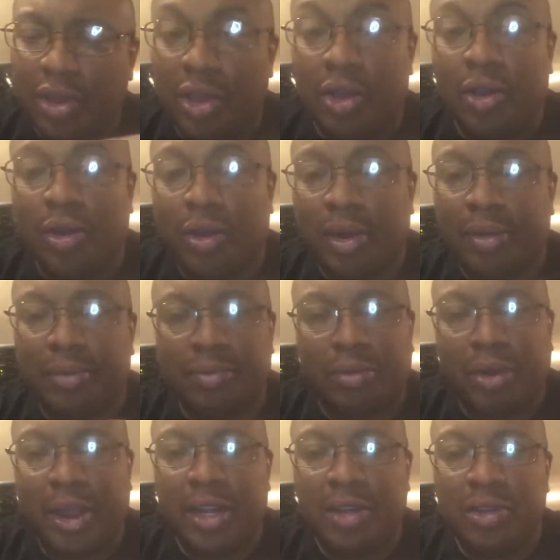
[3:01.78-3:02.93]
your
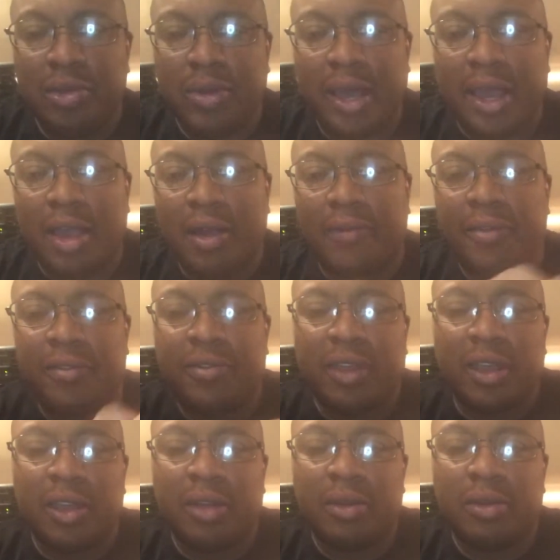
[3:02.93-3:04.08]
brand new
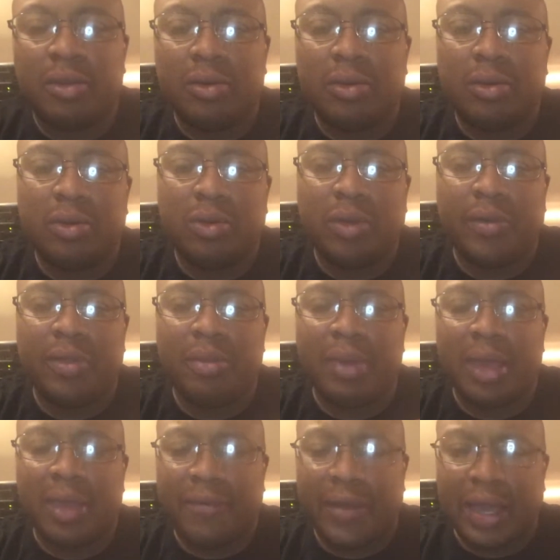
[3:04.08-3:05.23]
AR-15, whoever the
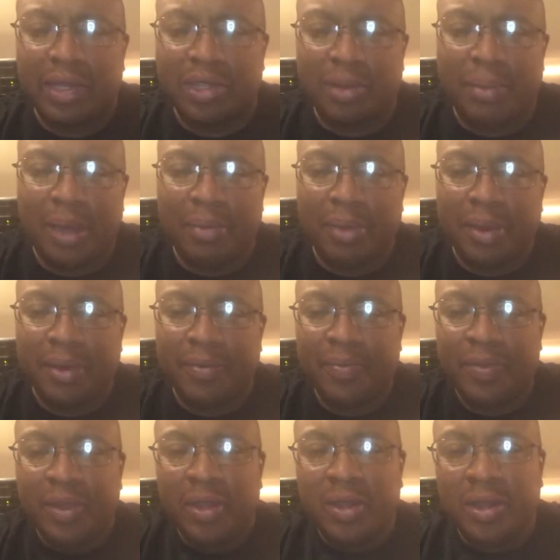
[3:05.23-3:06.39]
manufacturer may be.
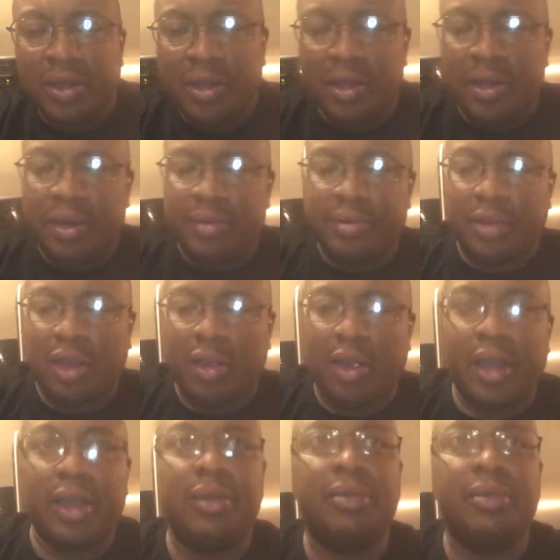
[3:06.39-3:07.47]
Alright.